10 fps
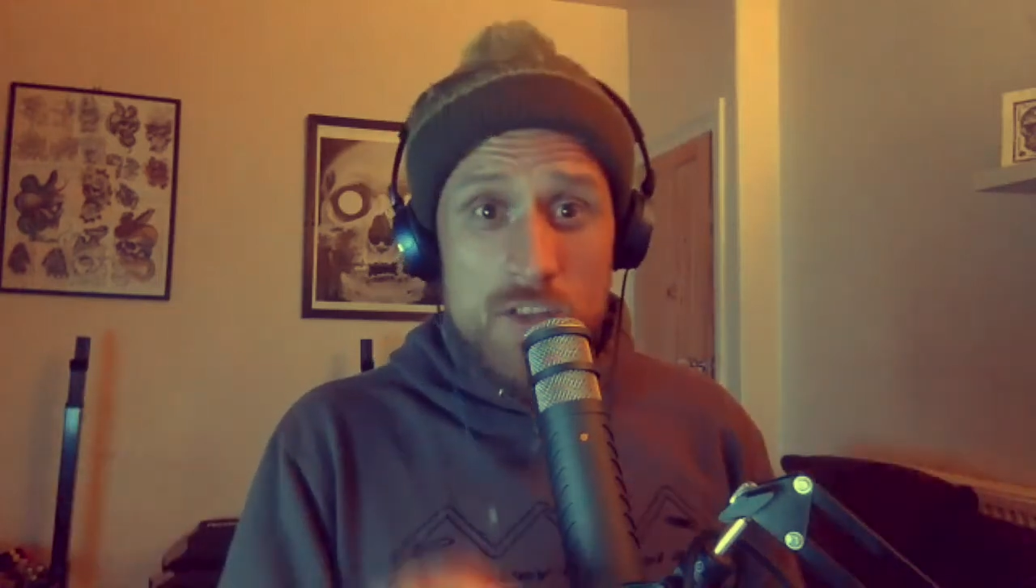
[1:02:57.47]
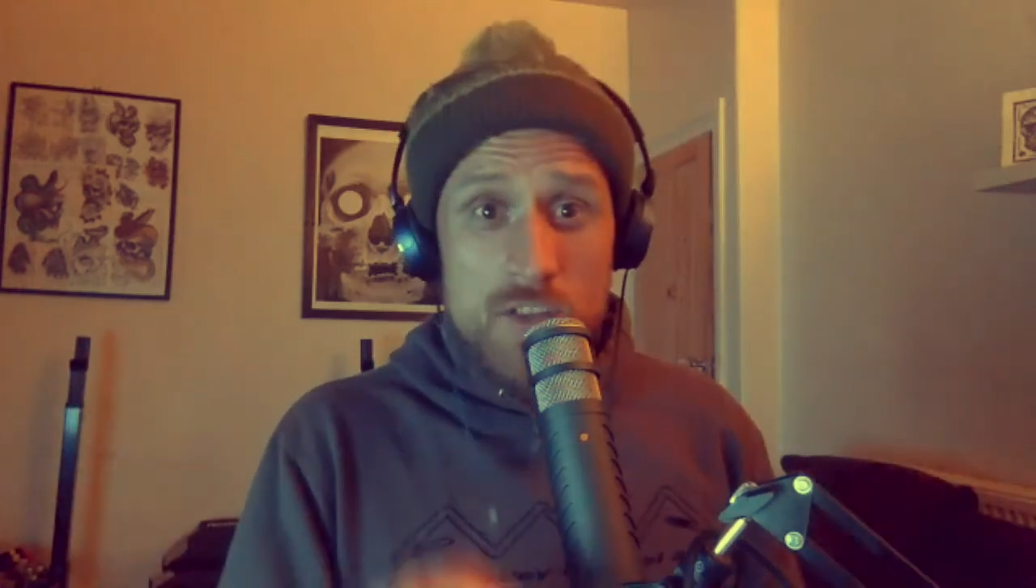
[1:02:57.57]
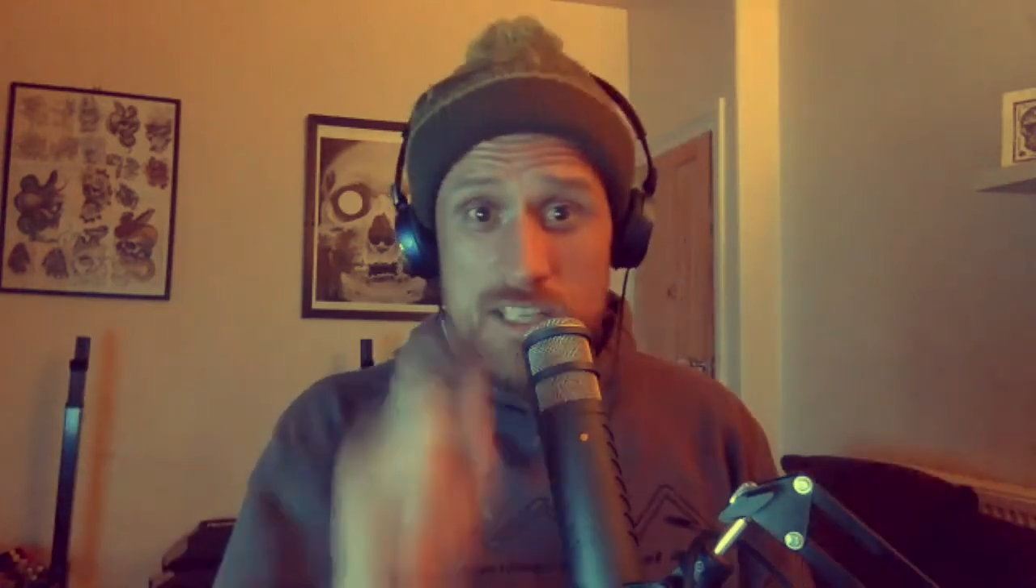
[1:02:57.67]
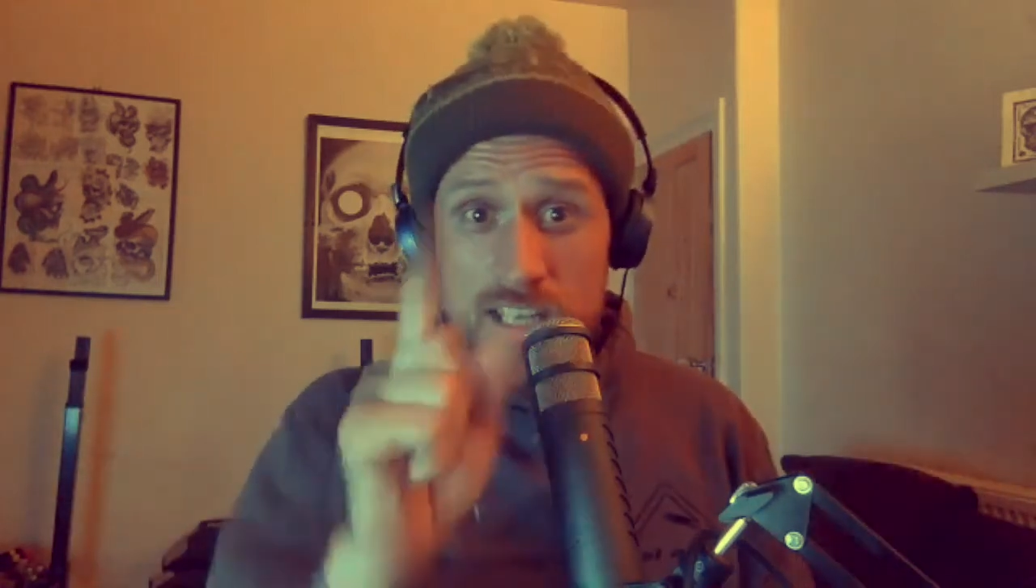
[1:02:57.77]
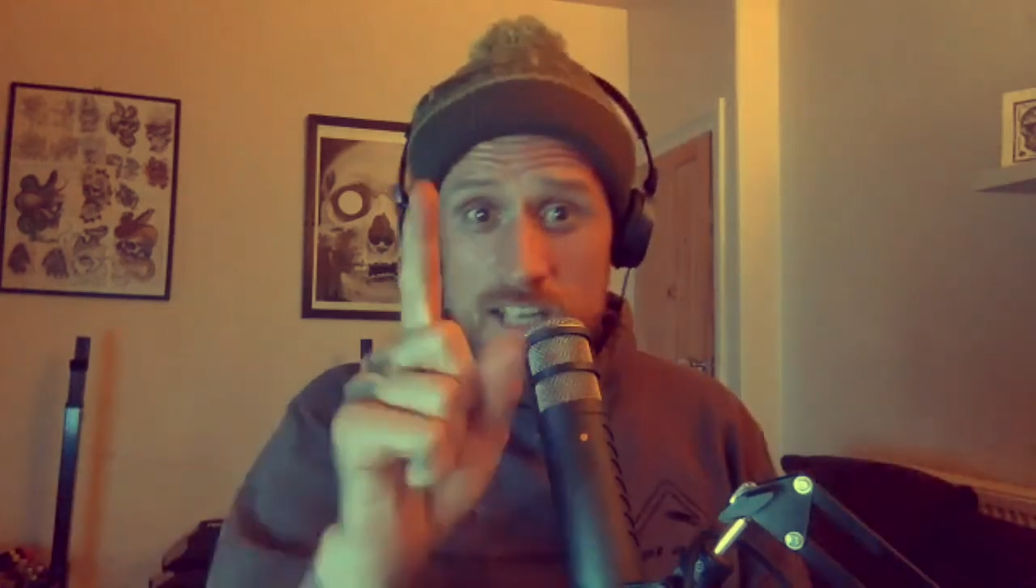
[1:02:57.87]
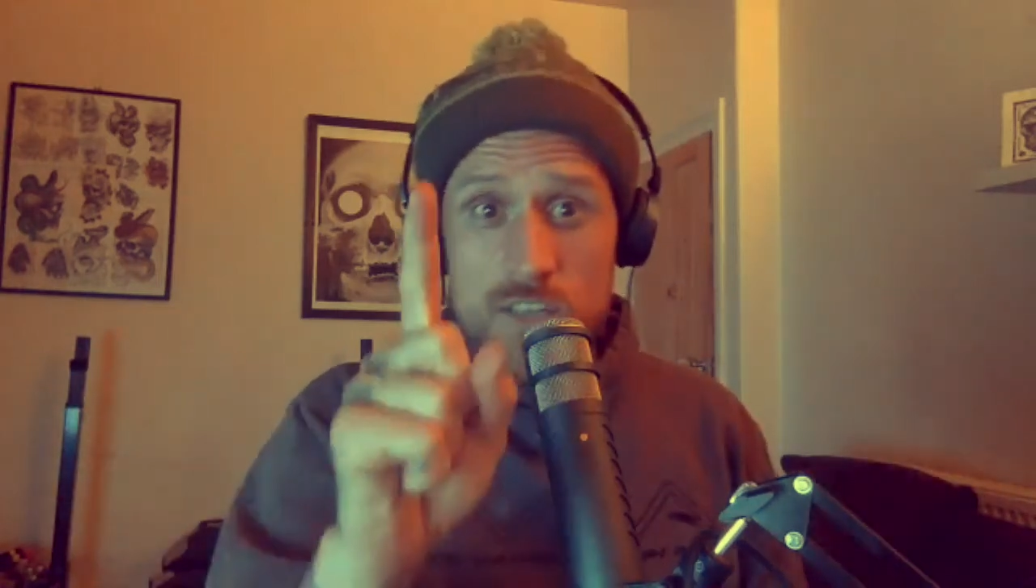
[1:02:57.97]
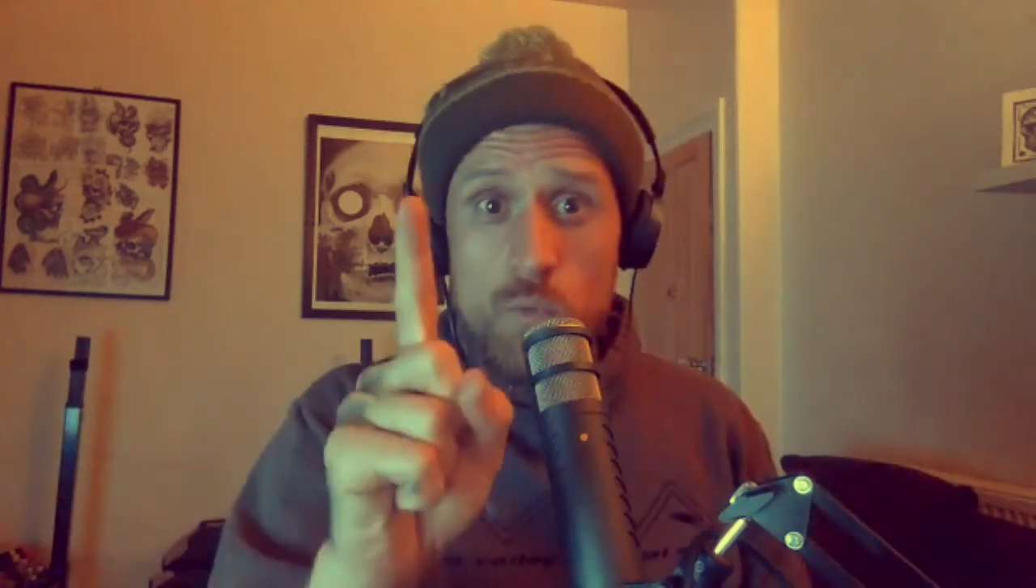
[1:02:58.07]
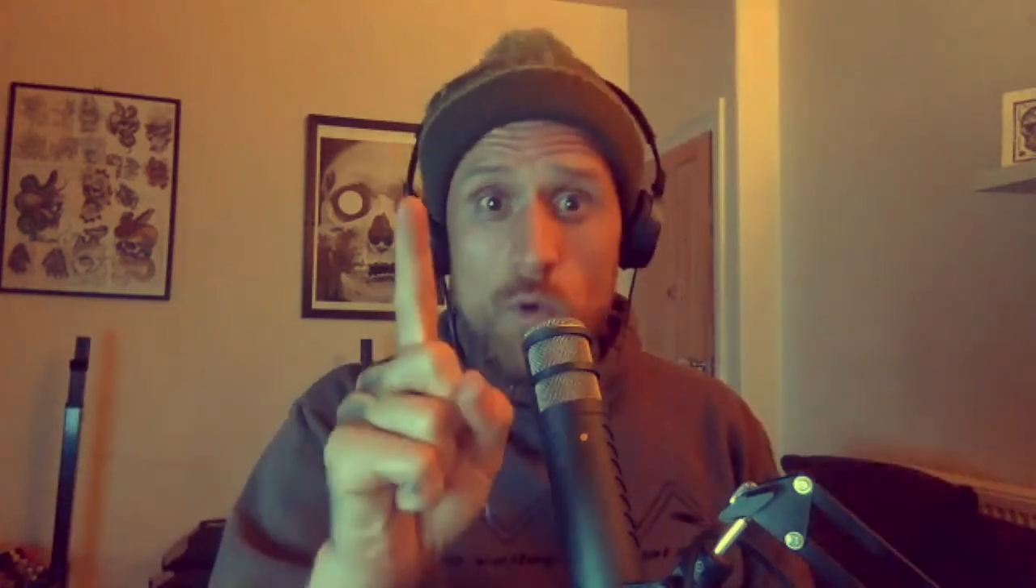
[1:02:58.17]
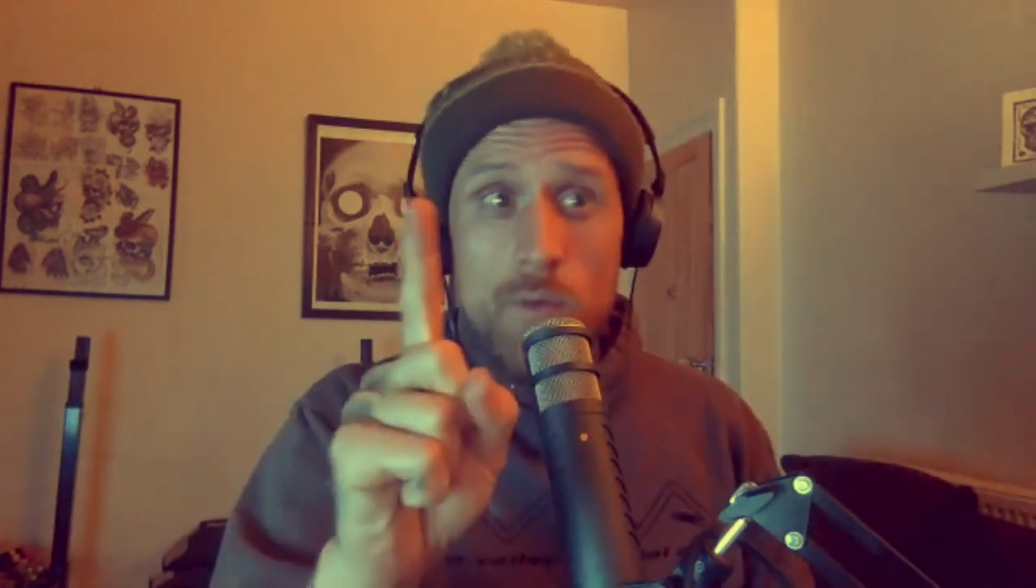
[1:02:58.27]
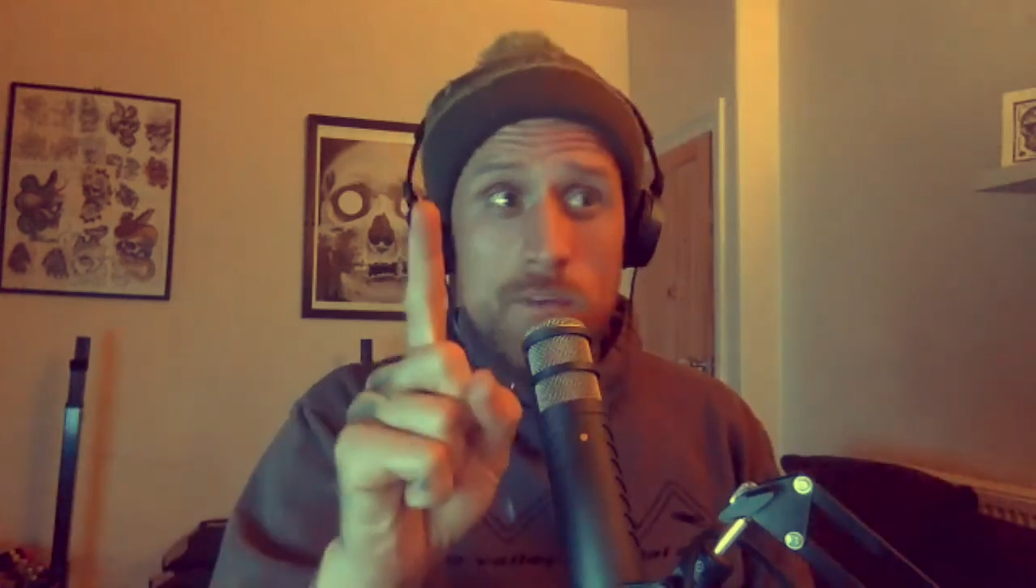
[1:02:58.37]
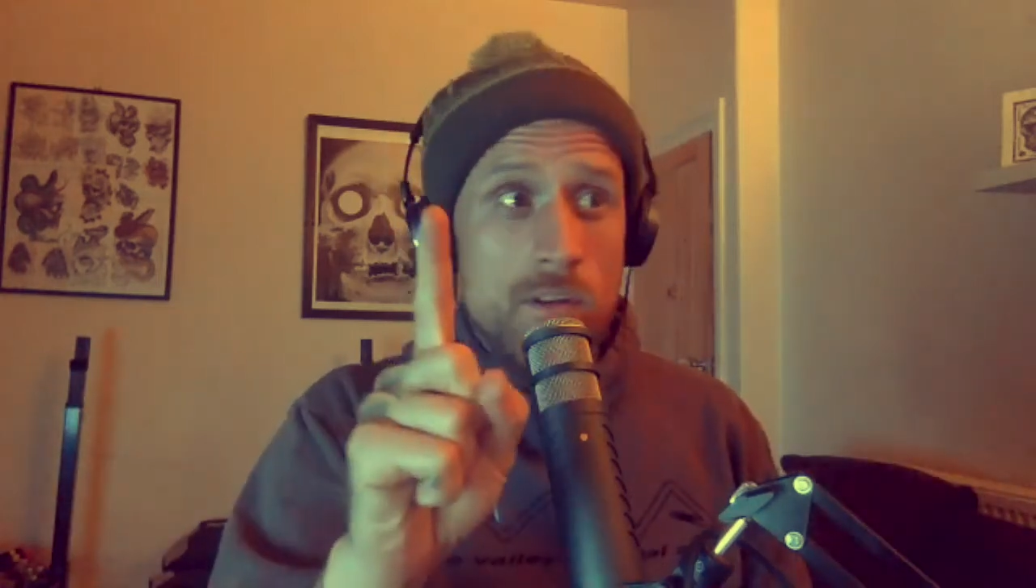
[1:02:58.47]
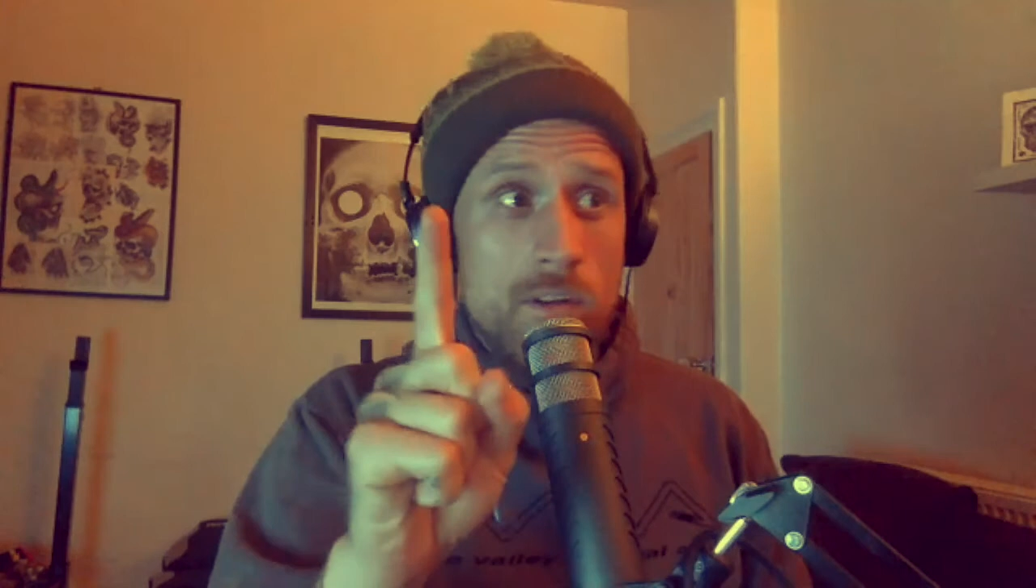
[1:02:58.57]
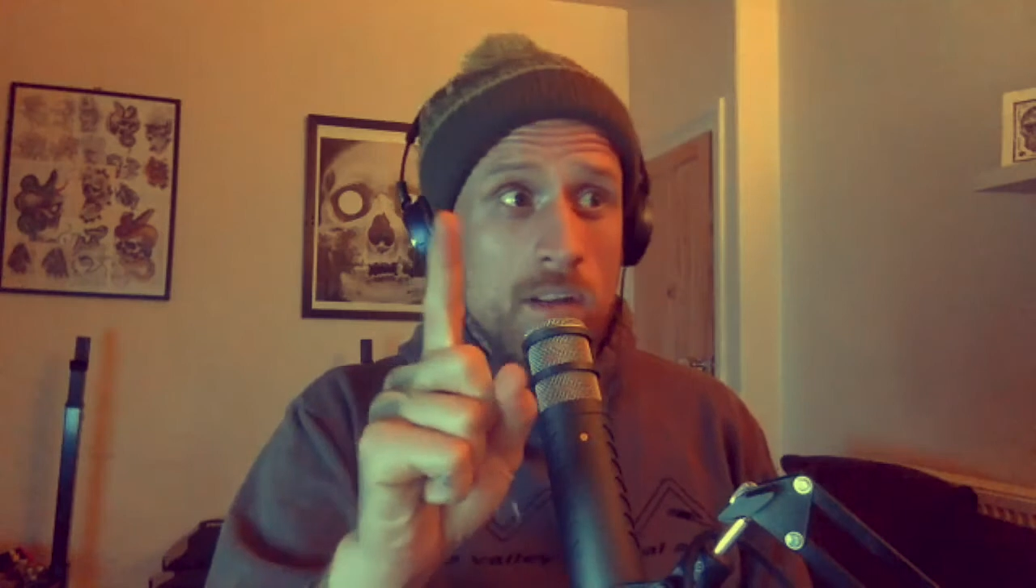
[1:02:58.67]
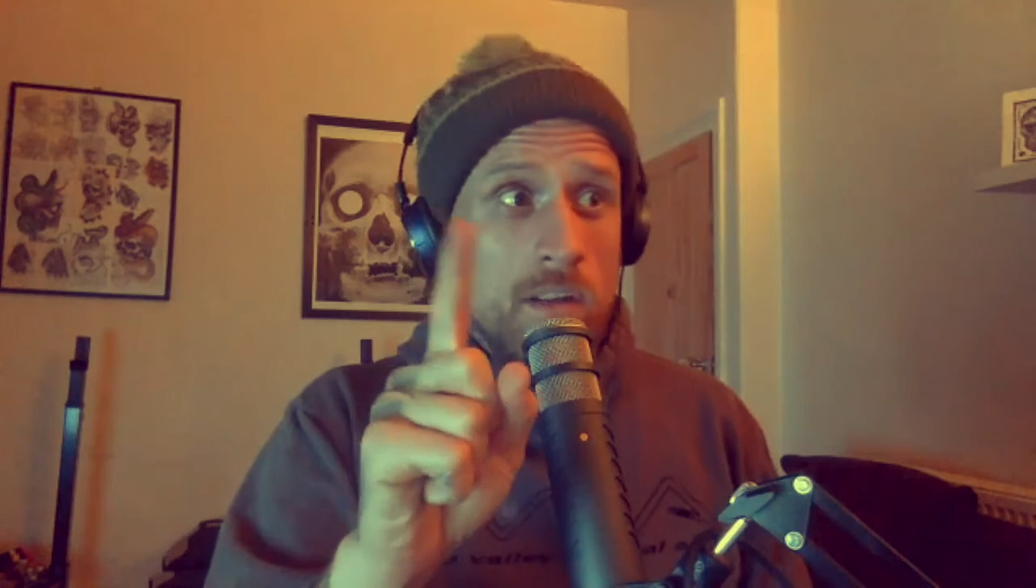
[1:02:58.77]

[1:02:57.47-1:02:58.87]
just stick to one